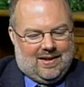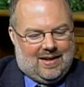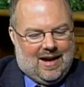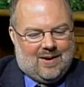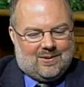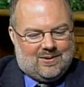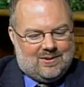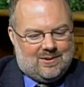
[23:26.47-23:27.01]

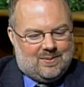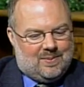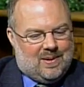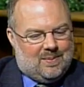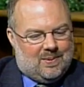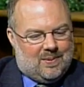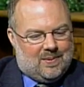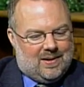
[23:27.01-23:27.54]
thousands of
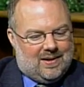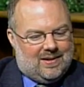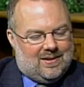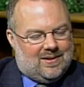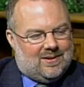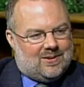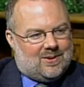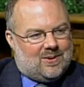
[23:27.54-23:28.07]
people went
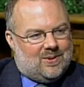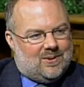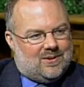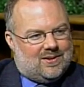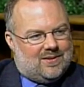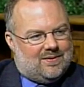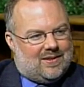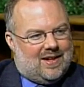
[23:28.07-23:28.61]
into the
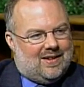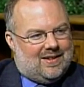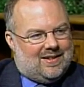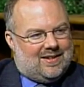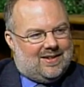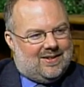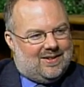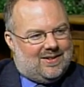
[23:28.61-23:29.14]
schools and
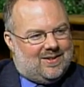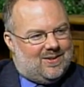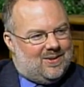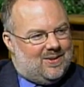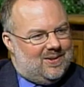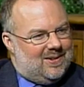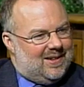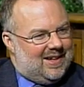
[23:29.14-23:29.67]
volunteered to
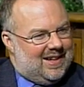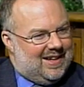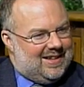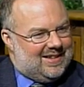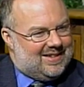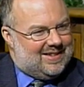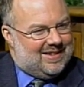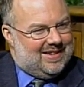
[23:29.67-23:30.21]
tutor the
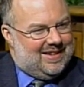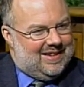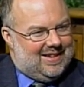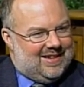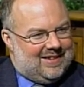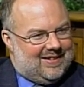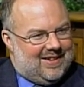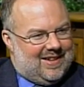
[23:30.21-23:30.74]
kids,
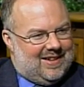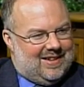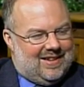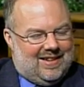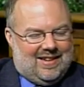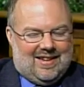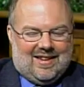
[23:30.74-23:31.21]
right?